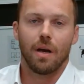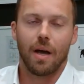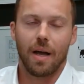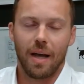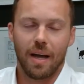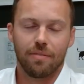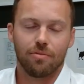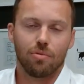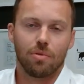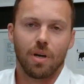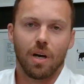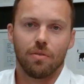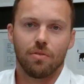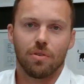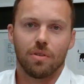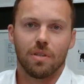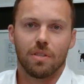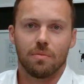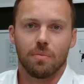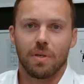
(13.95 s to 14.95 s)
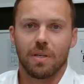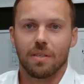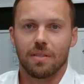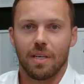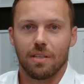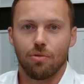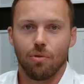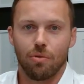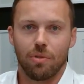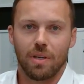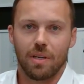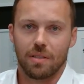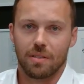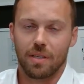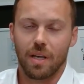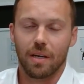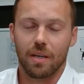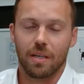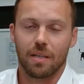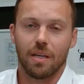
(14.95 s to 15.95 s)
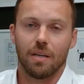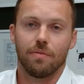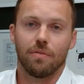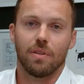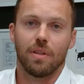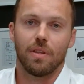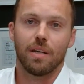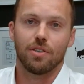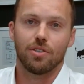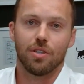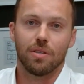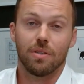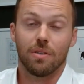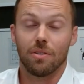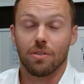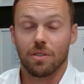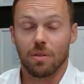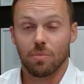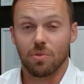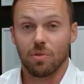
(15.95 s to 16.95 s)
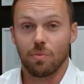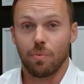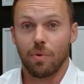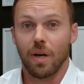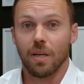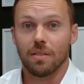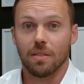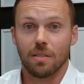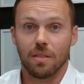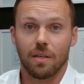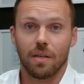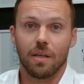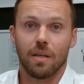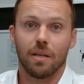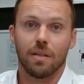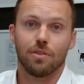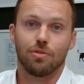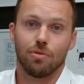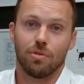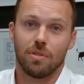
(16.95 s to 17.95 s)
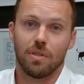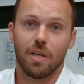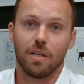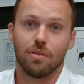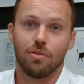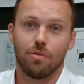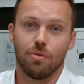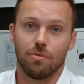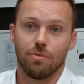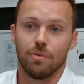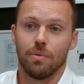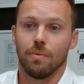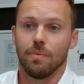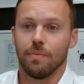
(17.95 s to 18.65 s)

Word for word: I have to cover this because I don't think it's getting enough attention. There's some surprises in here, so stay tuned.